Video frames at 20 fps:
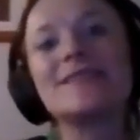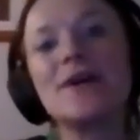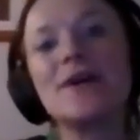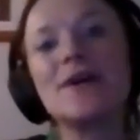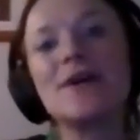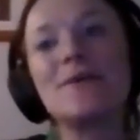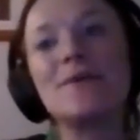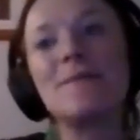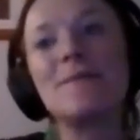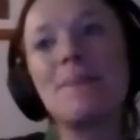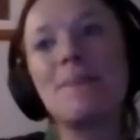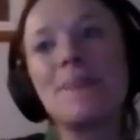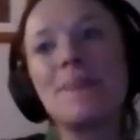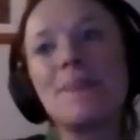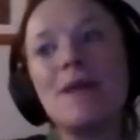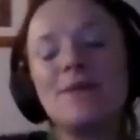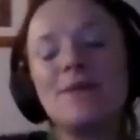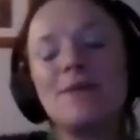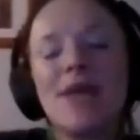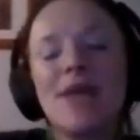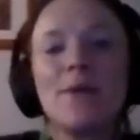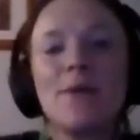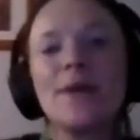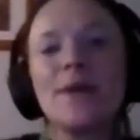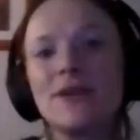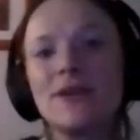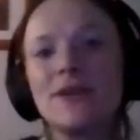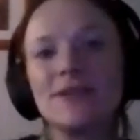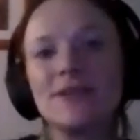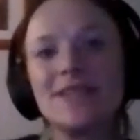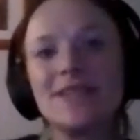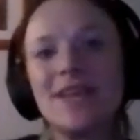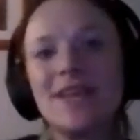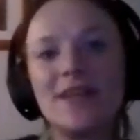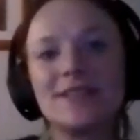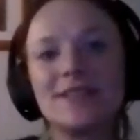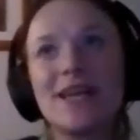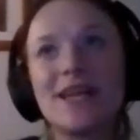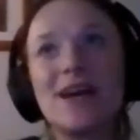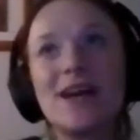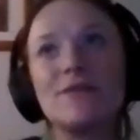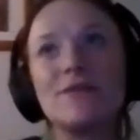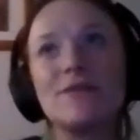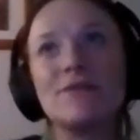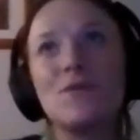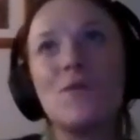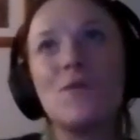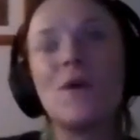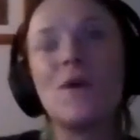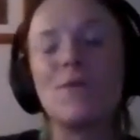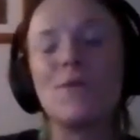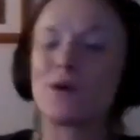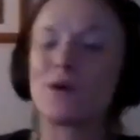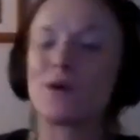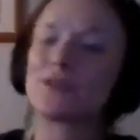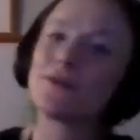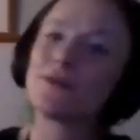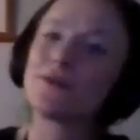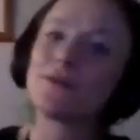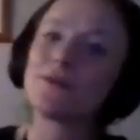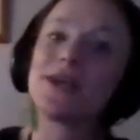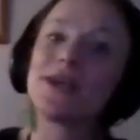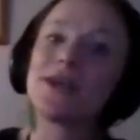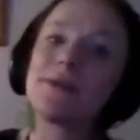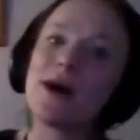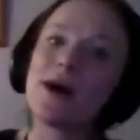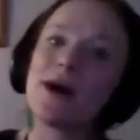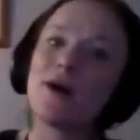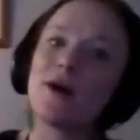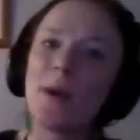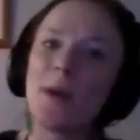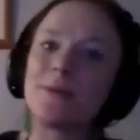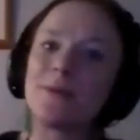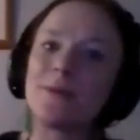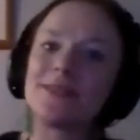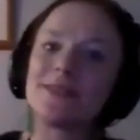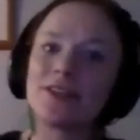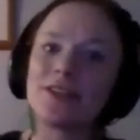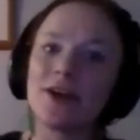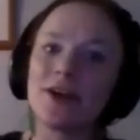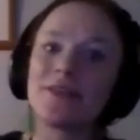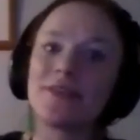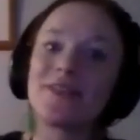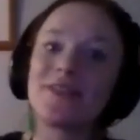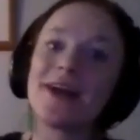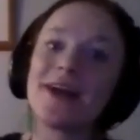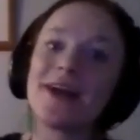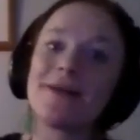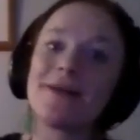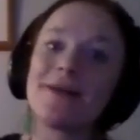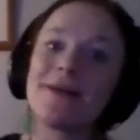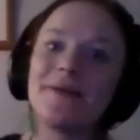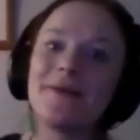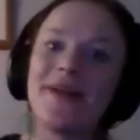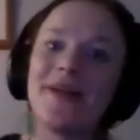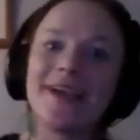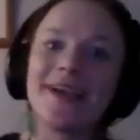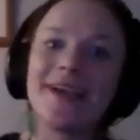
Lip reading: So now we understand that's not what wars are really about or why we started them.